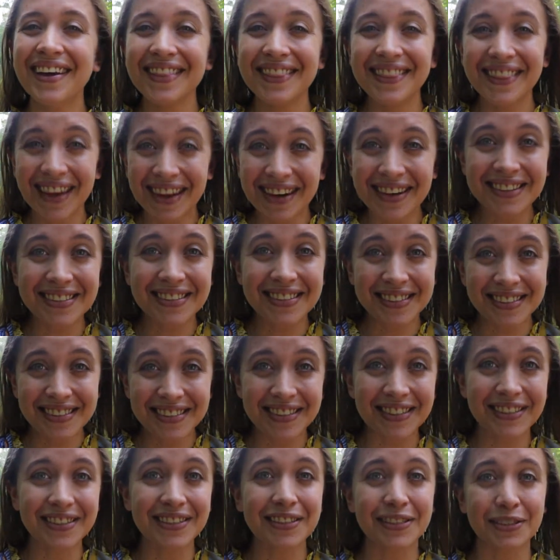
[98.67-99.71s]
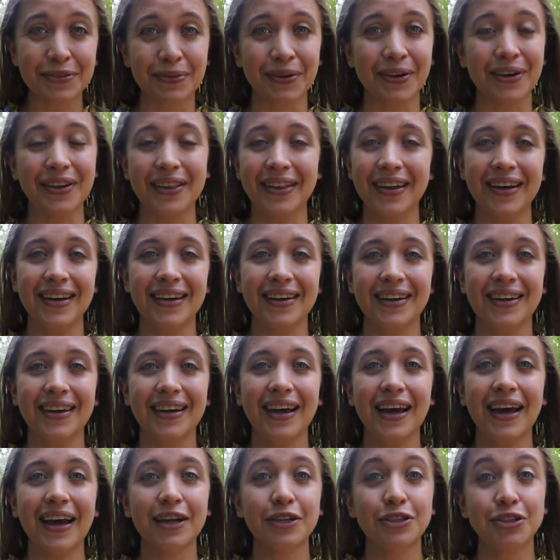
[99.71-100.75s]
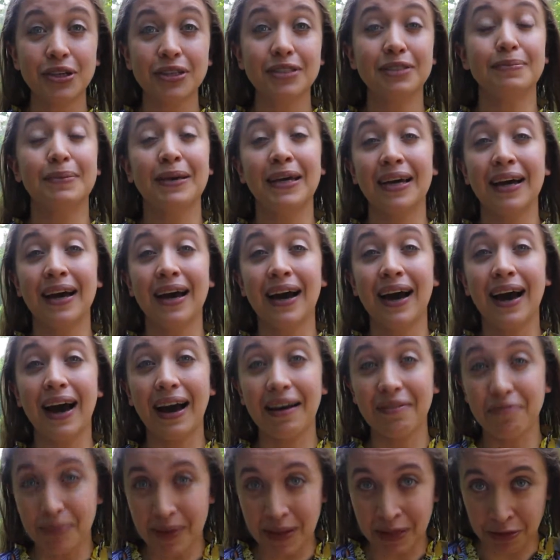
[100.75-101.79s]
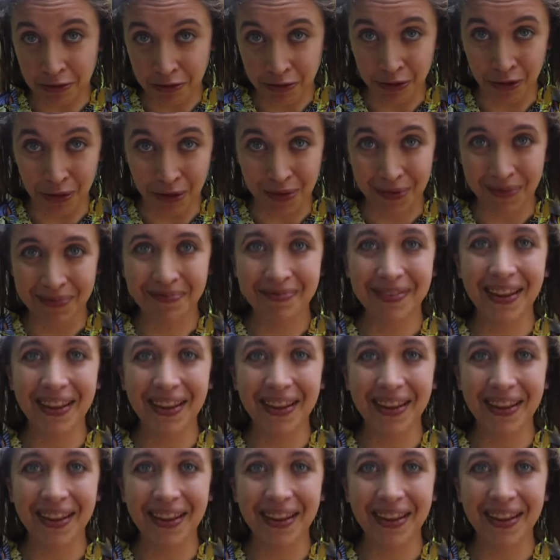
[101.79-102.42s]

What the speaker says: then it still is worth it. And trust me, I've been the fool.